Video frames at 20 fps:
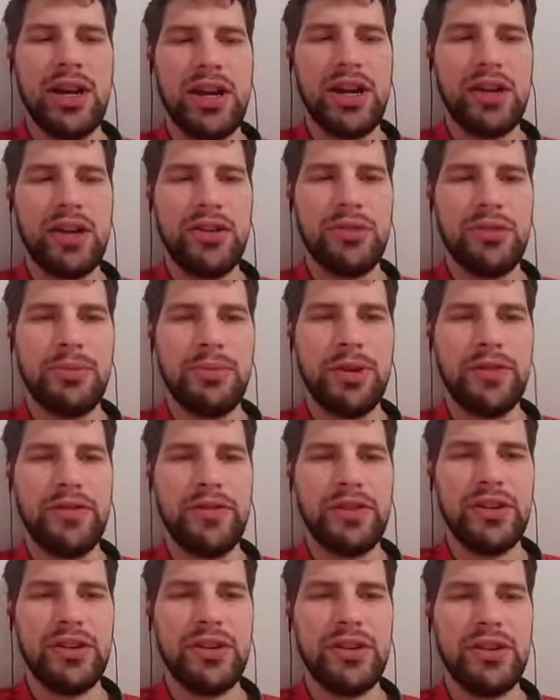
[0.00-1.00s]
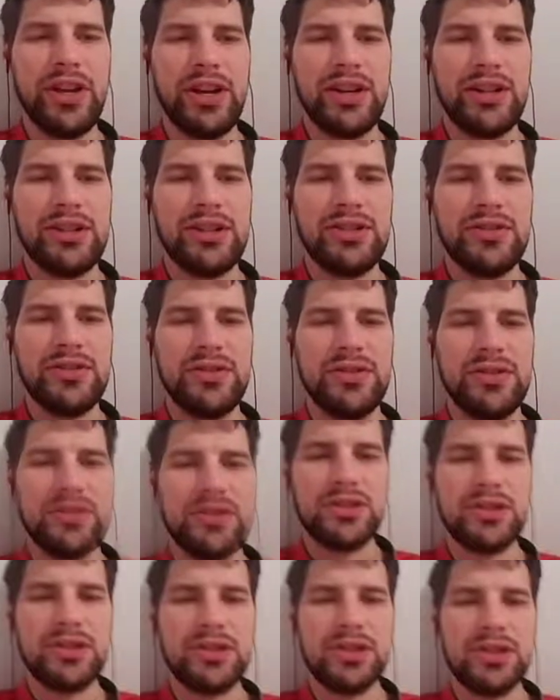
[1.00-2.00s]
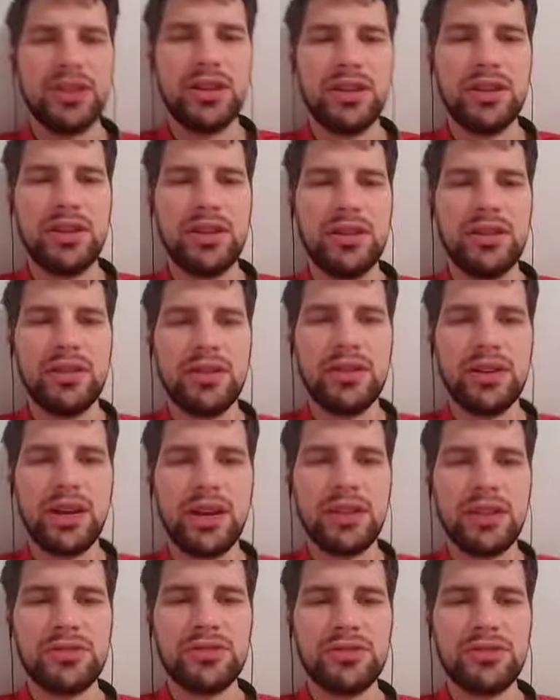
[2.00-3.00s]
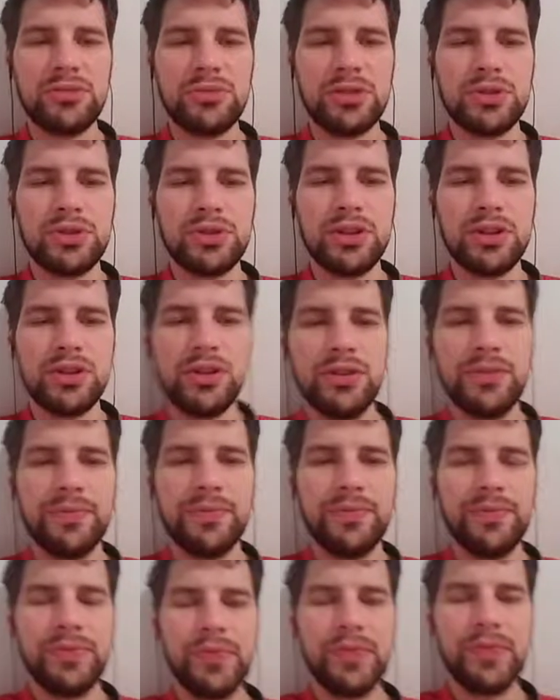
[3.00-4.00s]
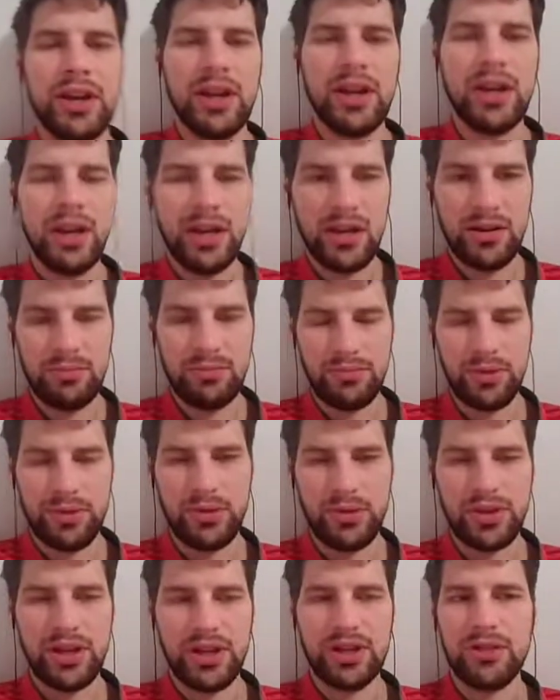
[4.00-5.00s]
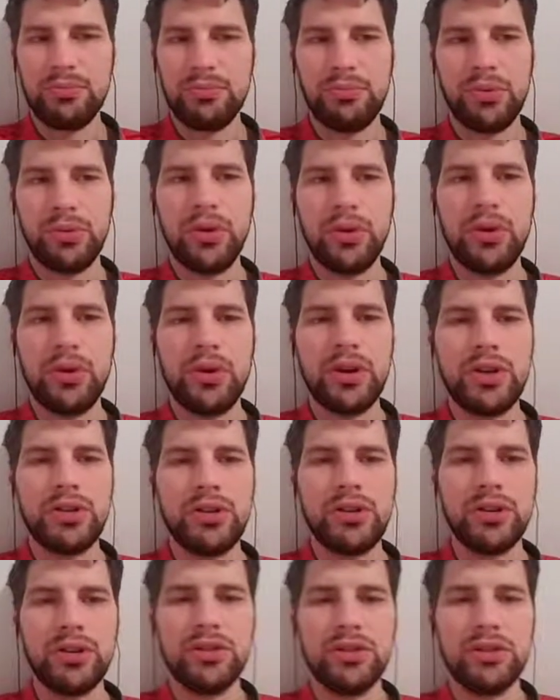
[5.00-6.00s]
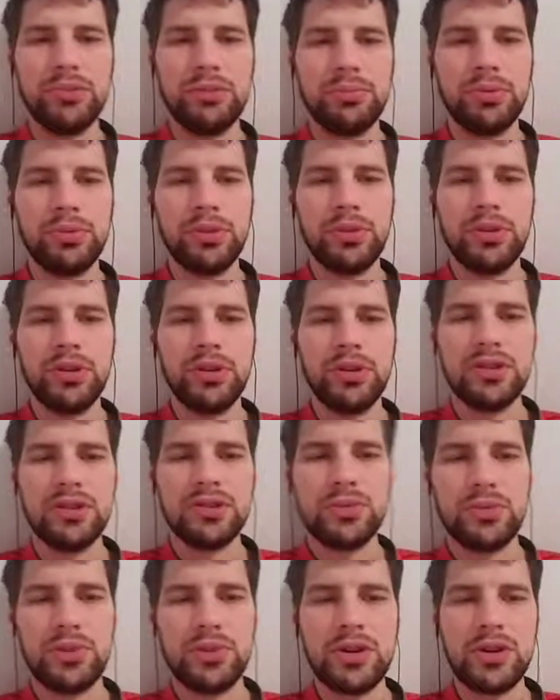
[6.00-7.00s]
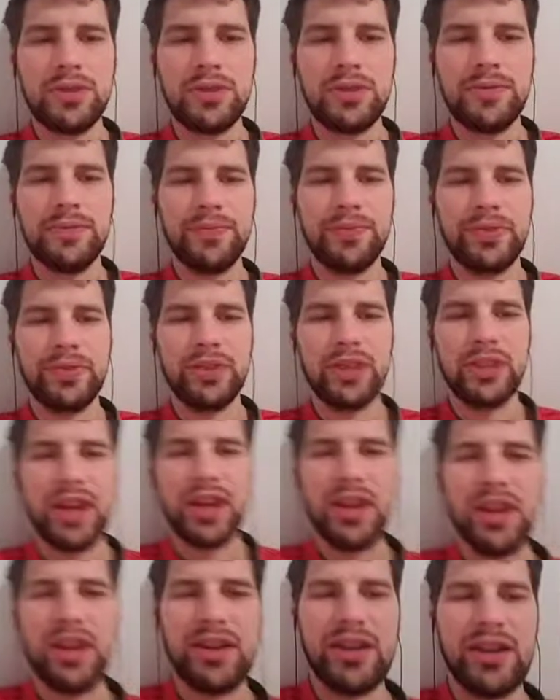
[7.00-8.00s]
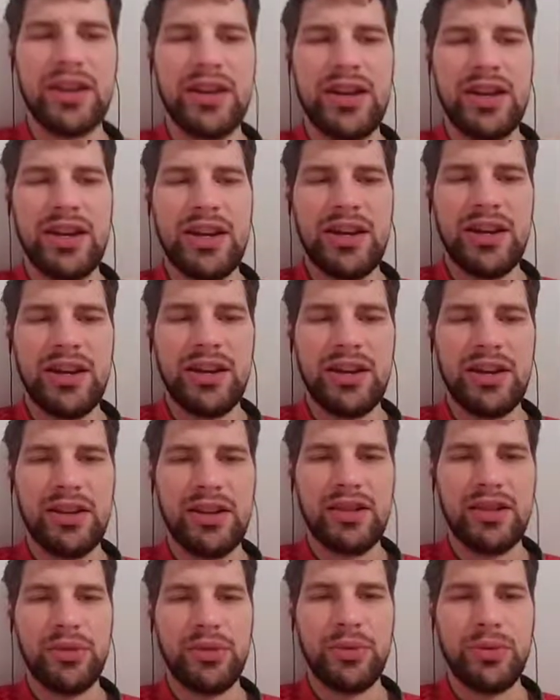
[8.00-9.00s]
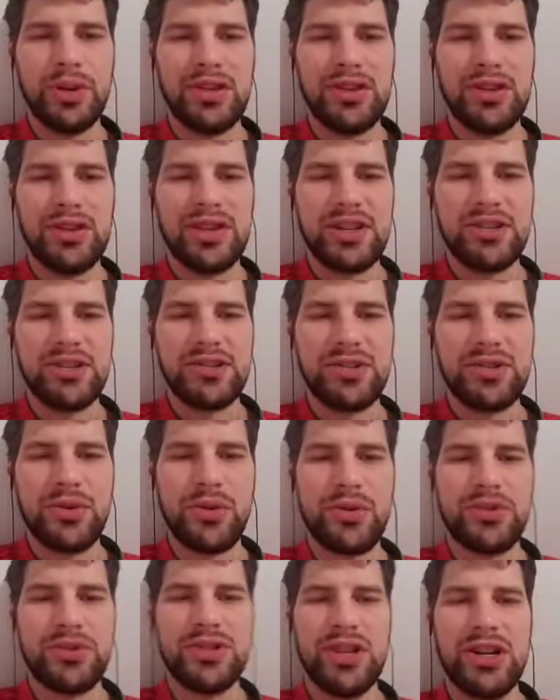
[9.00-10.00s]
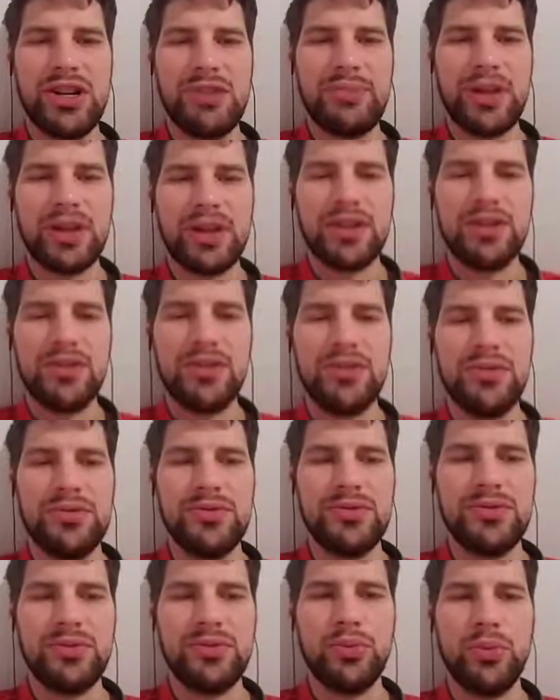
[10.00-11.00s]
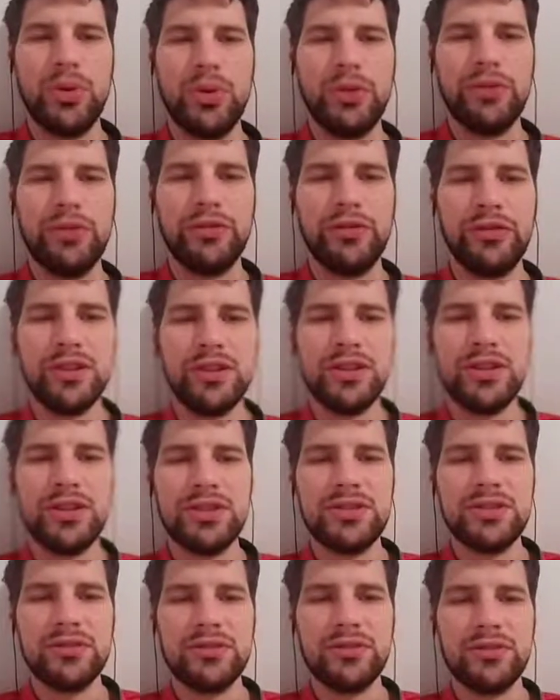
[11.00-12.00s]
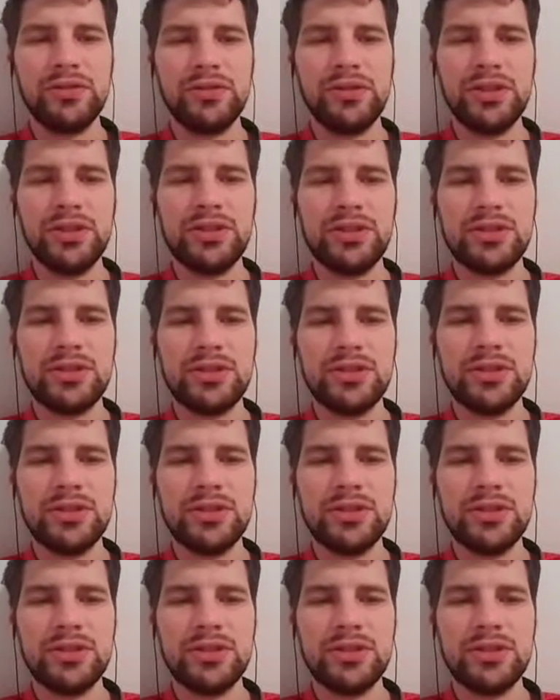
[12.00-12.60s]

And another benefit of that is you can see the castle troops are here, but when they deploy, they're going to deploy this way, and the way he's got his core set up, I can use 1 freeze to freeze